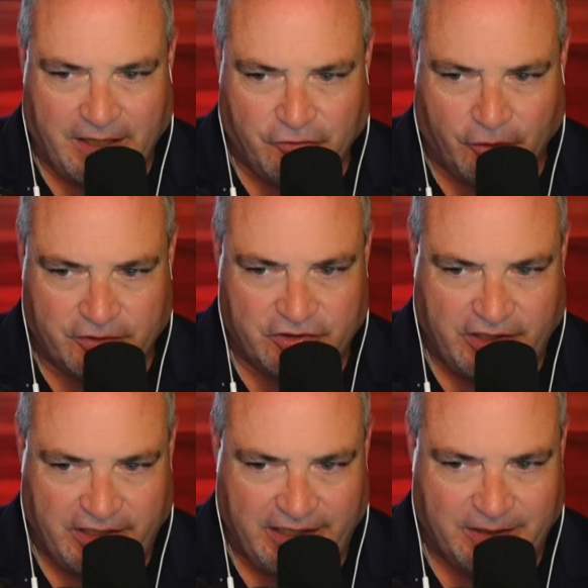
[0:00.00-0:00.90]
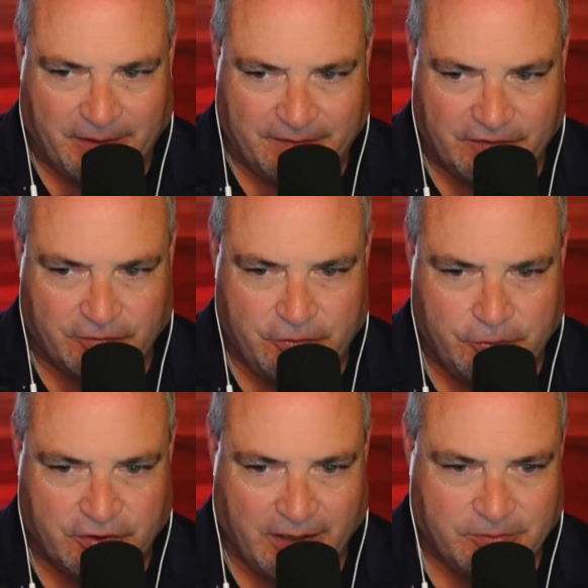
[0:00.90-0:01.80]
I've talked to Shanahan about this a few
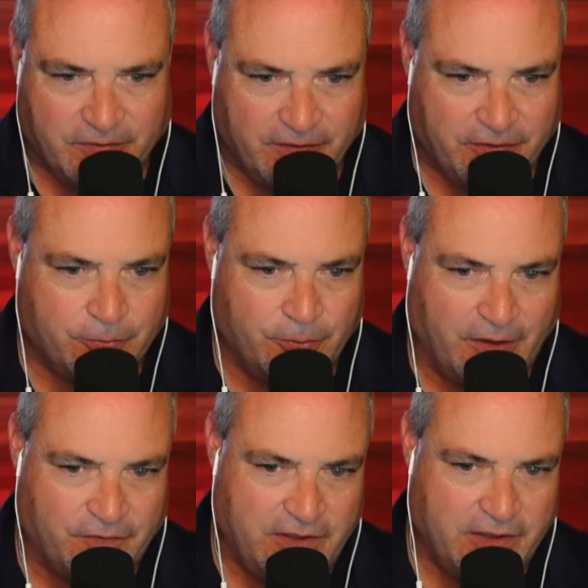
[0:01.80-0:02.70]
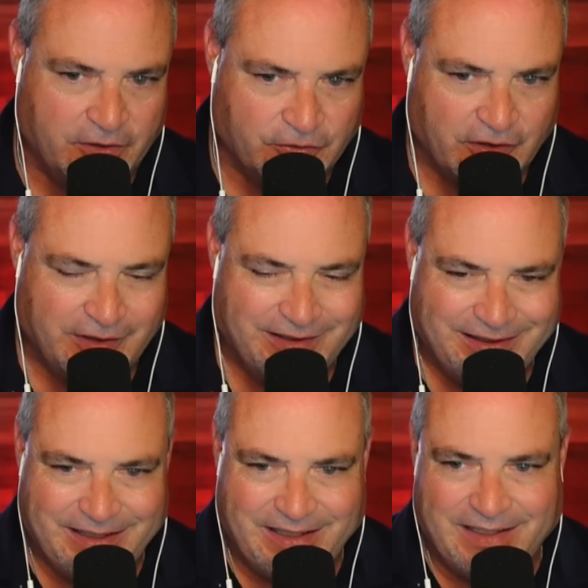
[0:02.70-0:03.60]
times throughout the years.
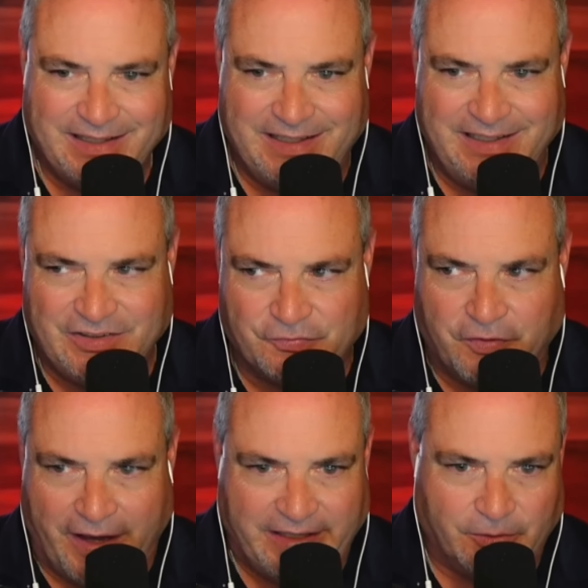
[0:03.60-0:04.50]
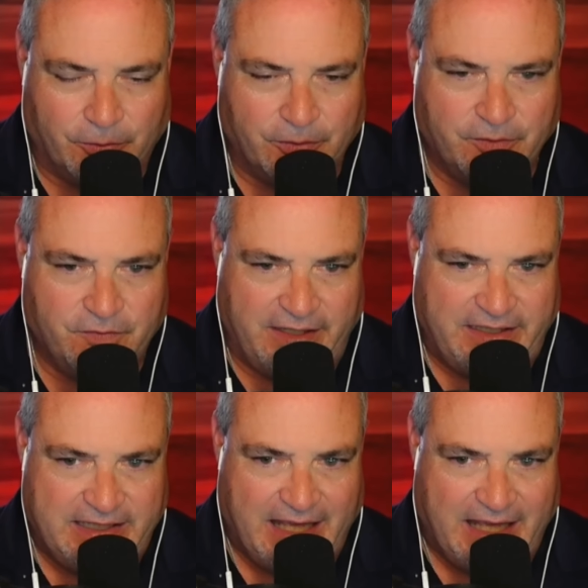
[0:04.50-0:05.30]
It's vital that he